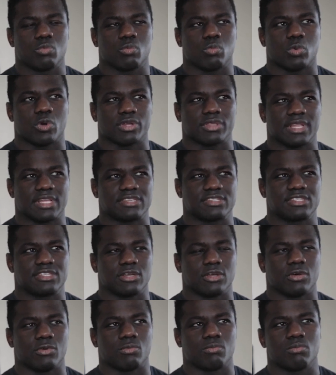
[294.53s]
work that's
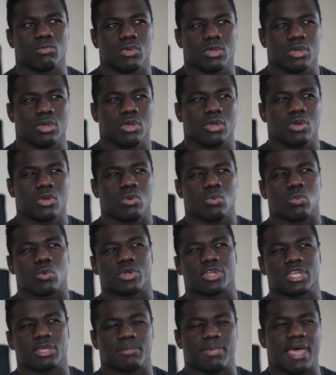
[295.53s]
still
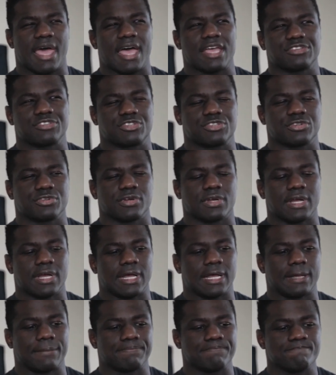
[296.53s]
working past your
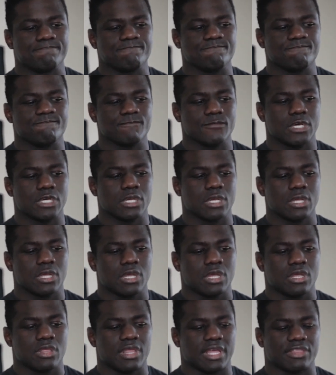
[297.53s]

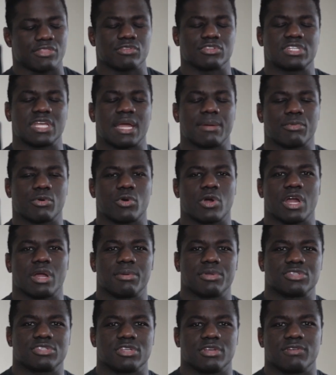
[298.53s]
like the time
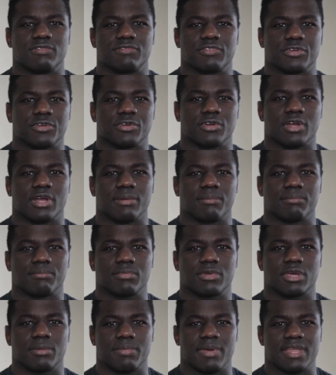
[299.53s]
requirements of your
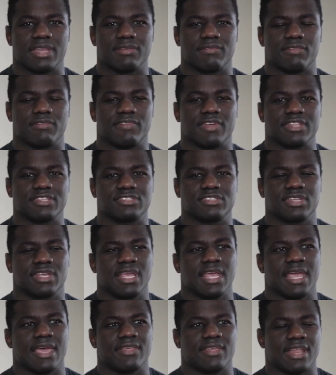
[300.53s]
competitive events.
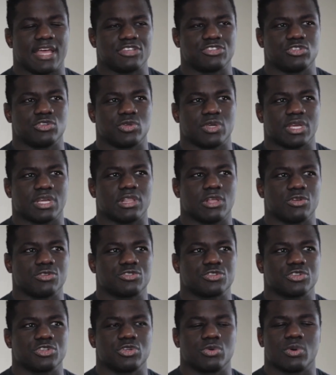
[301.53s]
And then as you get
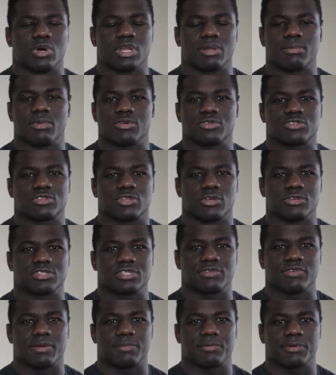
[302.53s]
closer, you want to most
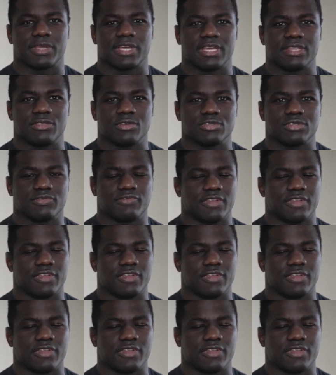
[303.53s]
closely replicate those